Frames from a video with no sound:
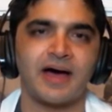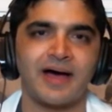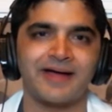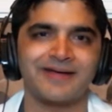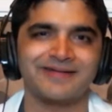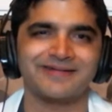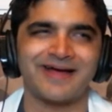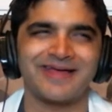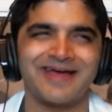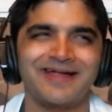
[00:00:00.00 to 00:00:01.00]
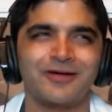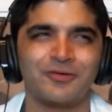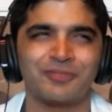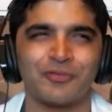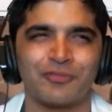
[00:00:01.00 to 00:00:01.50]
I can't
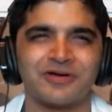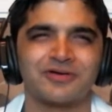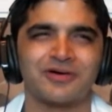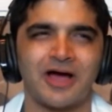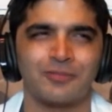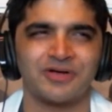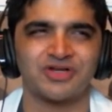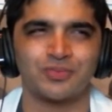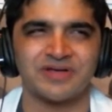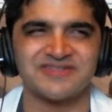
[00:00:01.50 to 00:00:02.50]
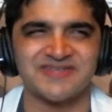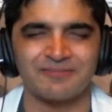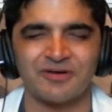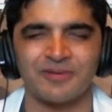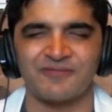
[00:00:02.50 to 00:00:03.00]
help but wonder how much we
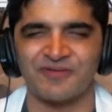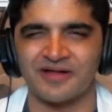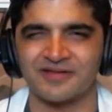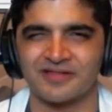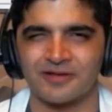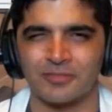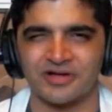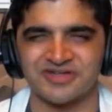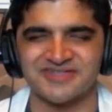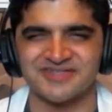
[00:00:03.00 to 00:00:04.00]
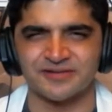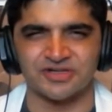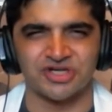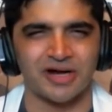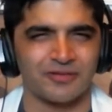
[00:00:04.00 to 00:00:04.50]
seem to be failing them on just their
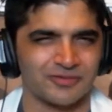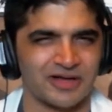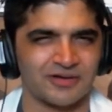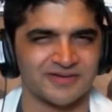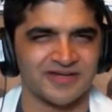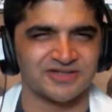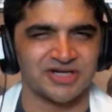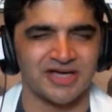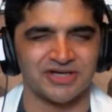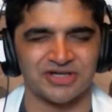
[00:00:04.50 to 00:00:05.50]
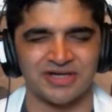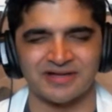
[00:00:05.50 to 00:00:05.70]
general health education.